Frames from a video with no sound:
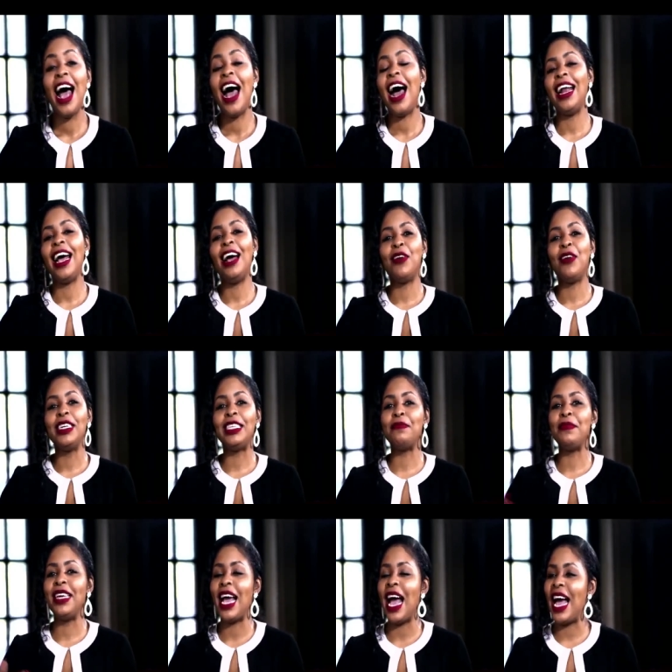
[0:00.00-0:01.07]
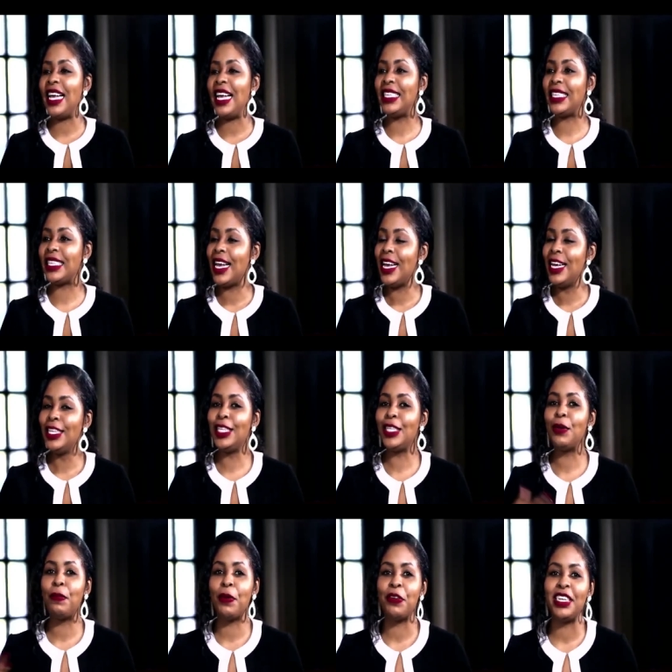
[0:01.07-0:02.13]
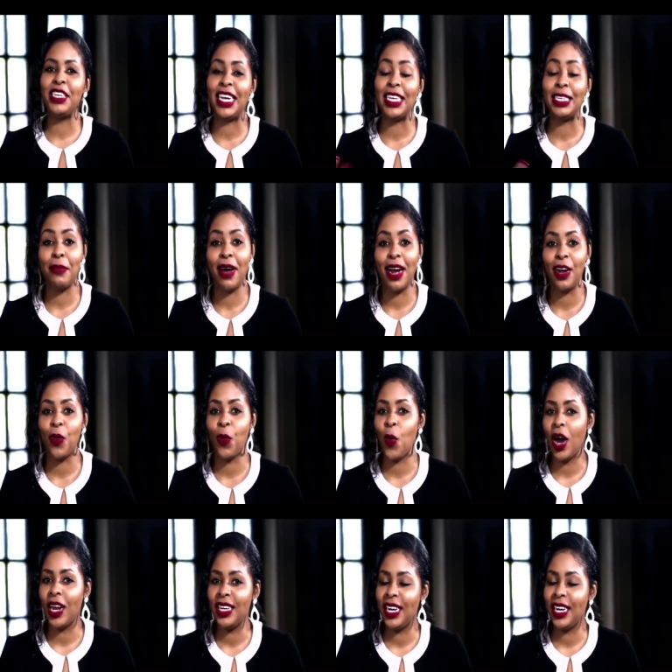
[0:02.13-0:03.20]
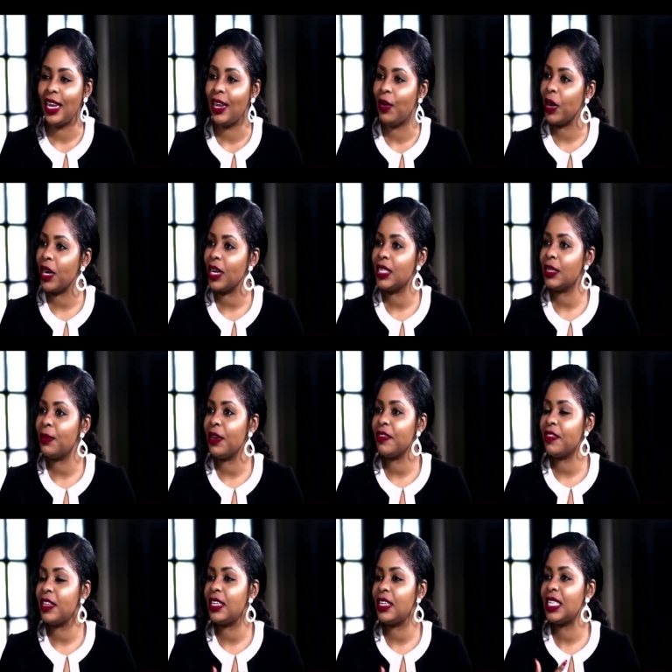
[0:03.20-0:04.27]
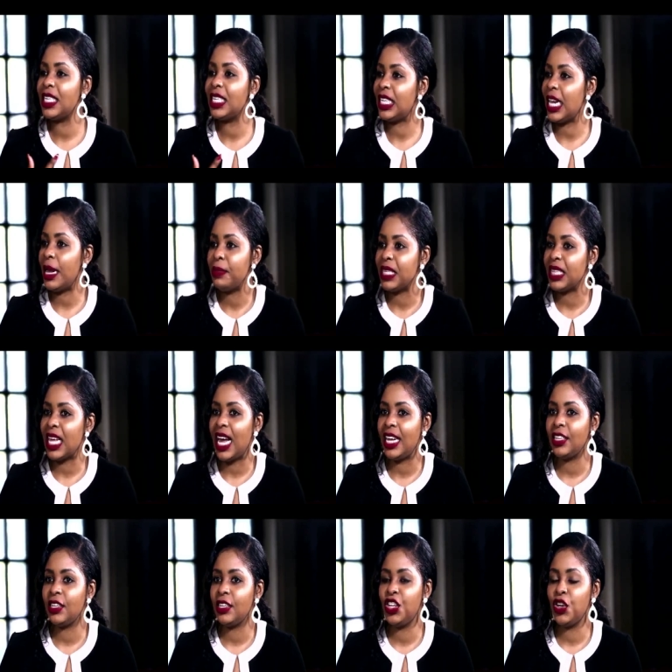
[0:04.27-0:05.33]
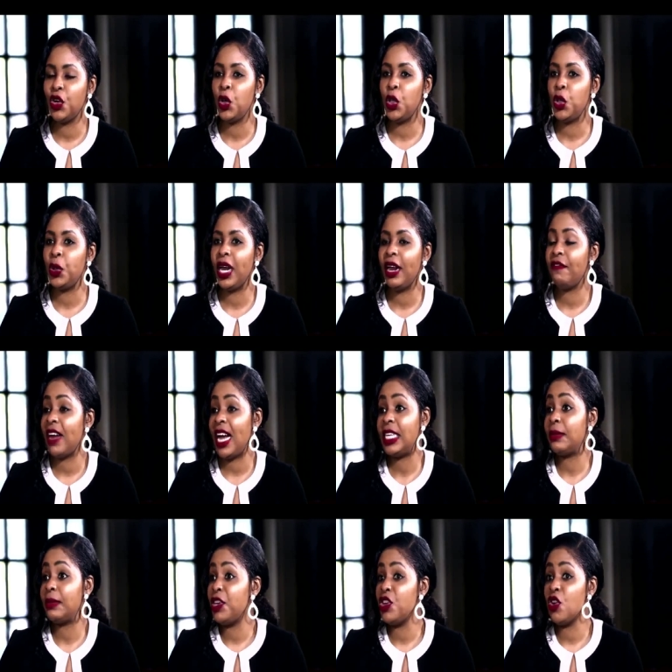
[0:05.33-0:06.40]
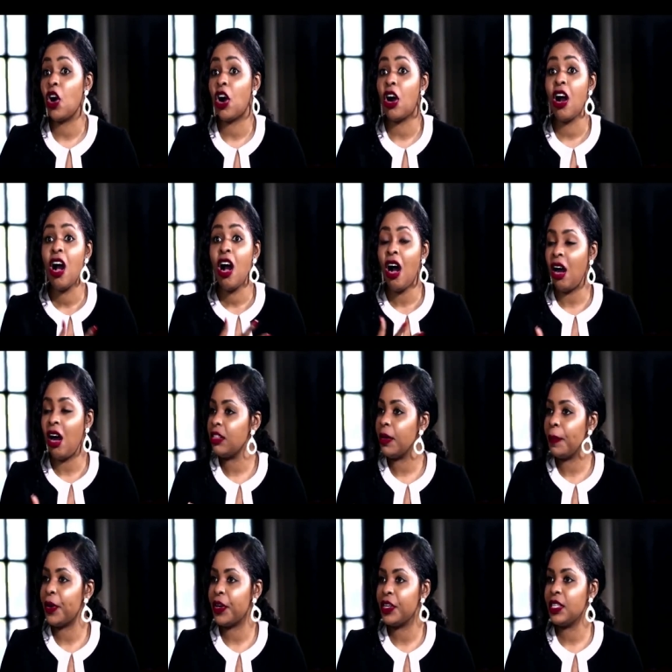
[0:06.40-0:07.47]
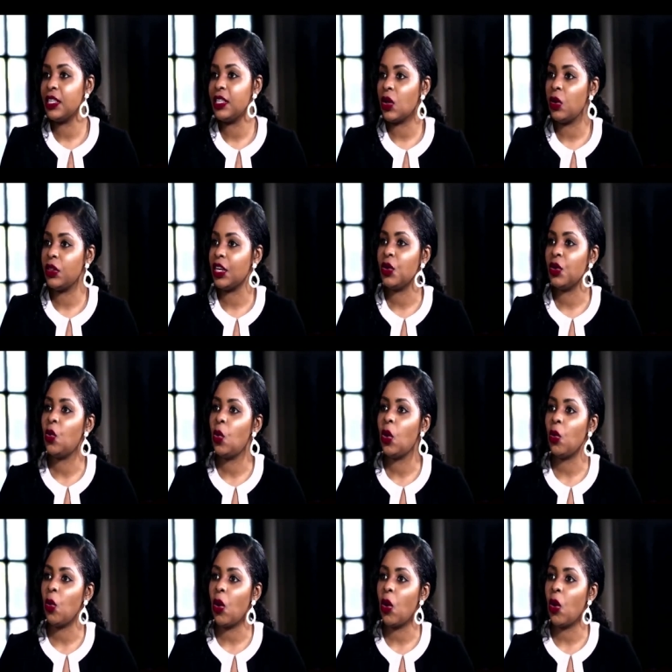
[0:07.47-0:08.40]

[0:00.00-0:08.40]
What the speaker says: and I want to be as super rich as Mark one day. What are some of the steps that you would advise me or other persons out there who are